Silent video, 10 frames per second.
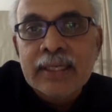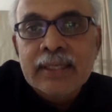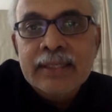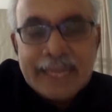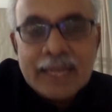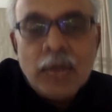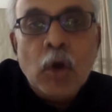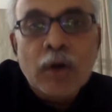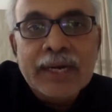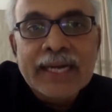They can
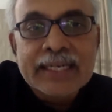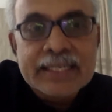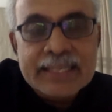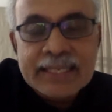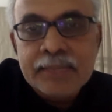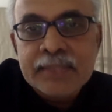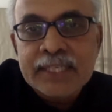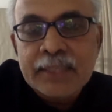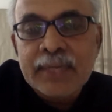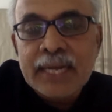coordinate and
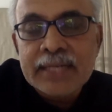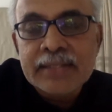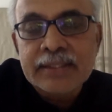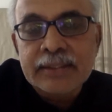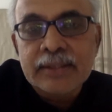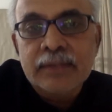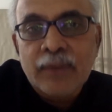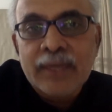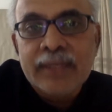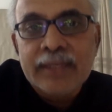set up an answer
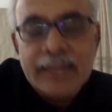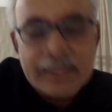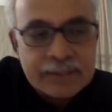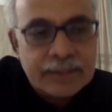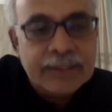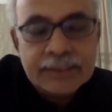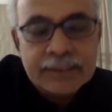why they're asking. Yeah.